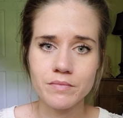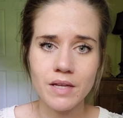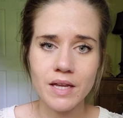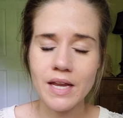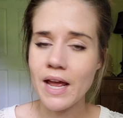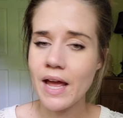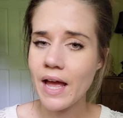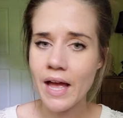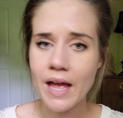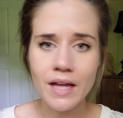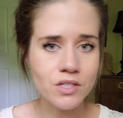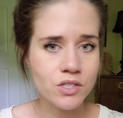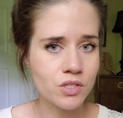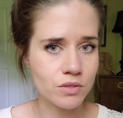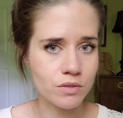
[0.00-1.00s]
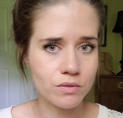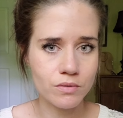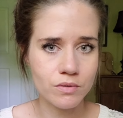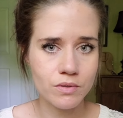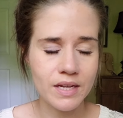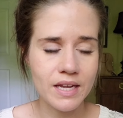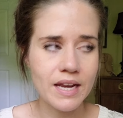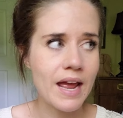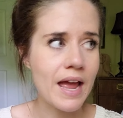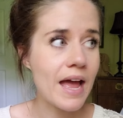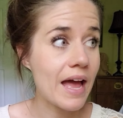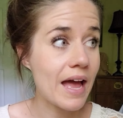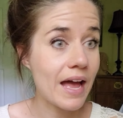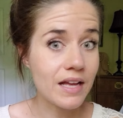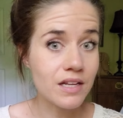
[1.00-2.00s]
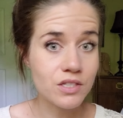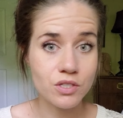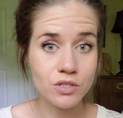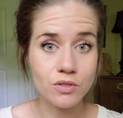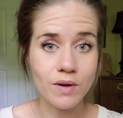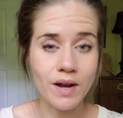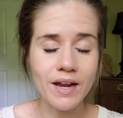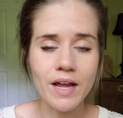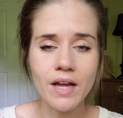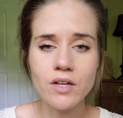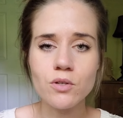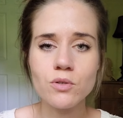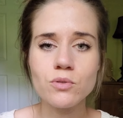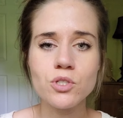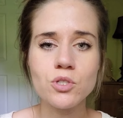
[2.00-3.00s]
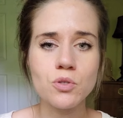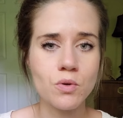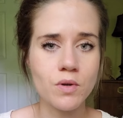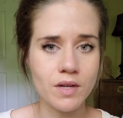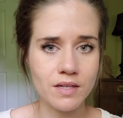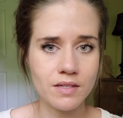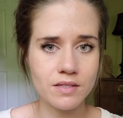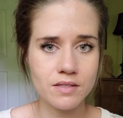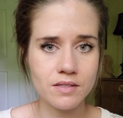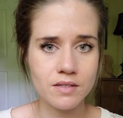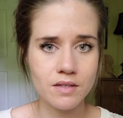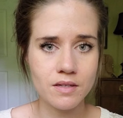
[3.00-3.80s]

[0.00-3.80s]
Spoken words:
It had to. I had no choice.